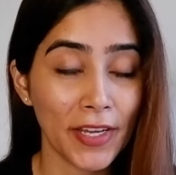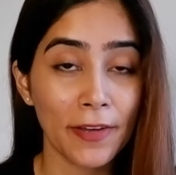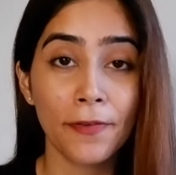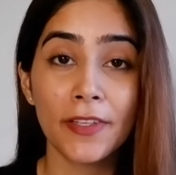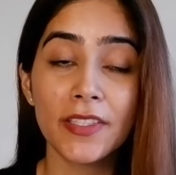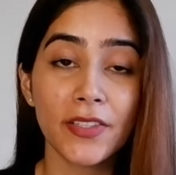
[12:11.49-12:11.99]

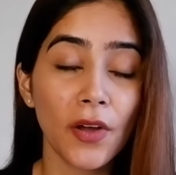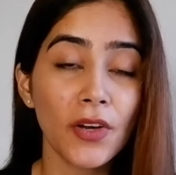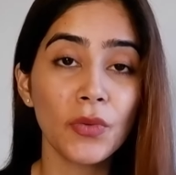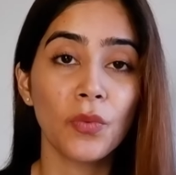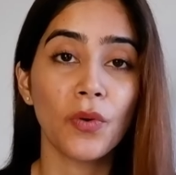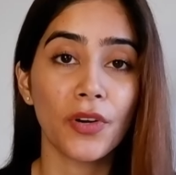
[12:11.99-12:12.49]
If it's
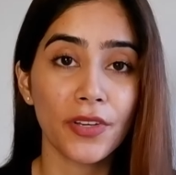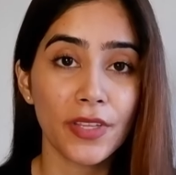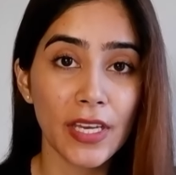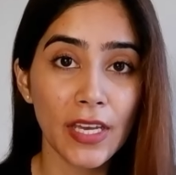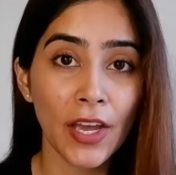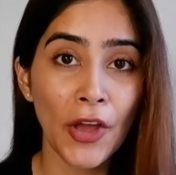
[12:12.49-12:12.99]
not
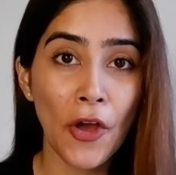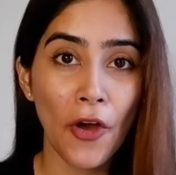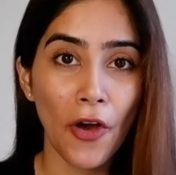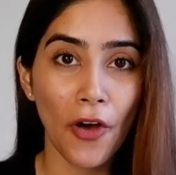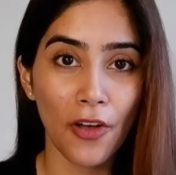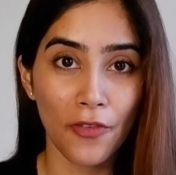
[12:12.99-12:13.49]
worthy
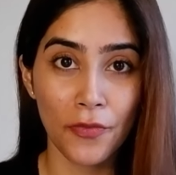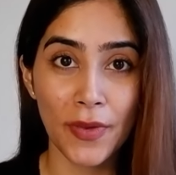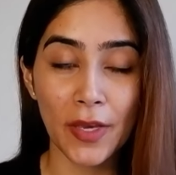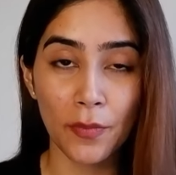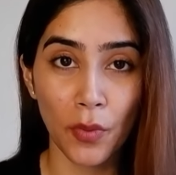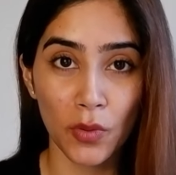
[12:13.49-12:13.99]
of
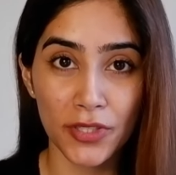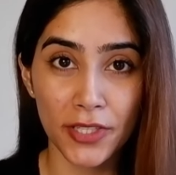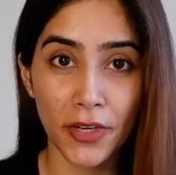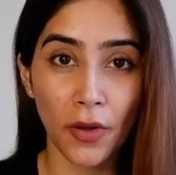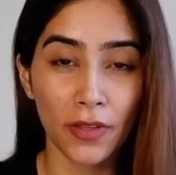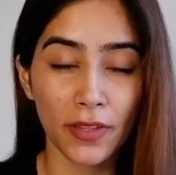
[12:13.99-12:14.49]
being
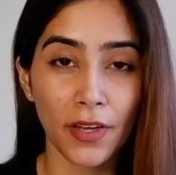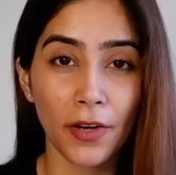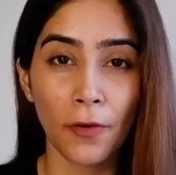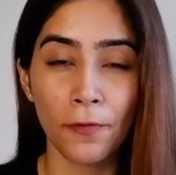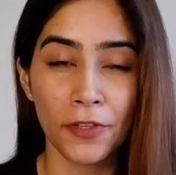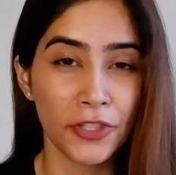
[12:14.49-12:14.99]
posted on their
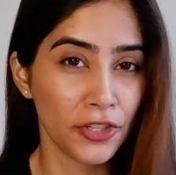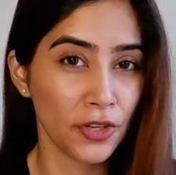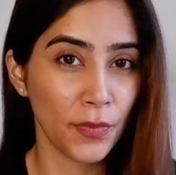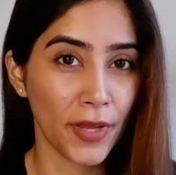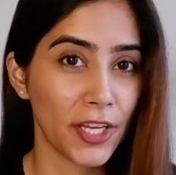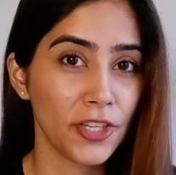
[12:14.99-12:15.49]

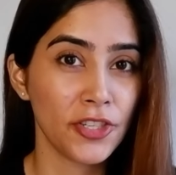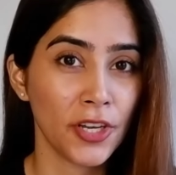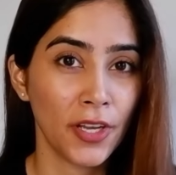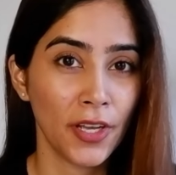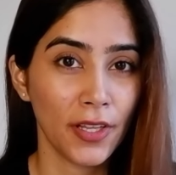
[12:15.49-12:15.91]
official page,